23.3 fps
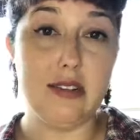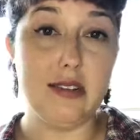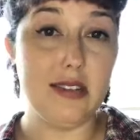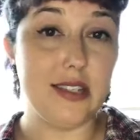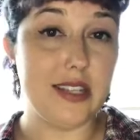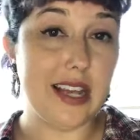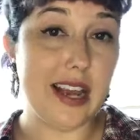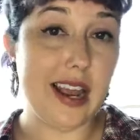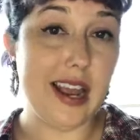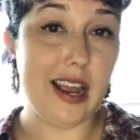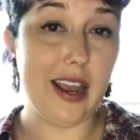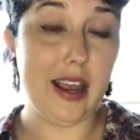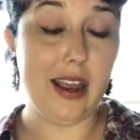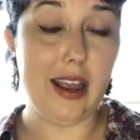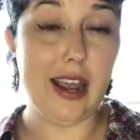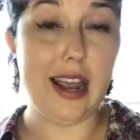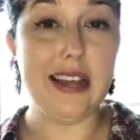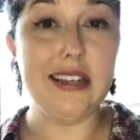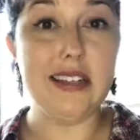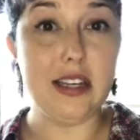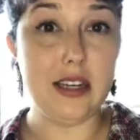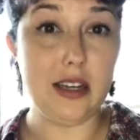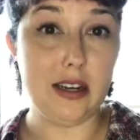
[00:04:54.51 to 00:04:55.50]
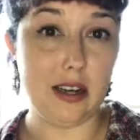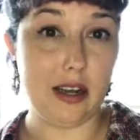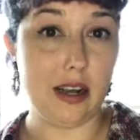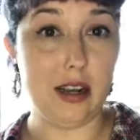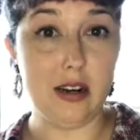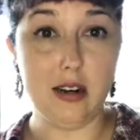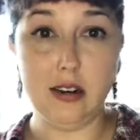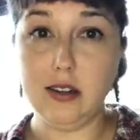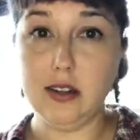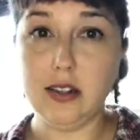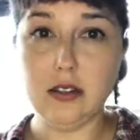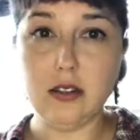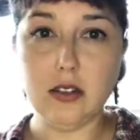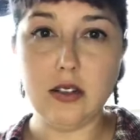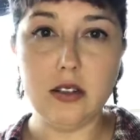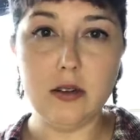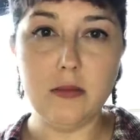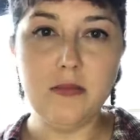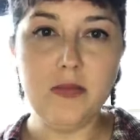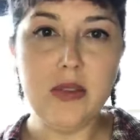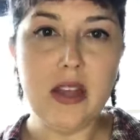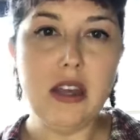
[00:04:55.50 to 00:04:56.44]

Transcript: say, a data analyst.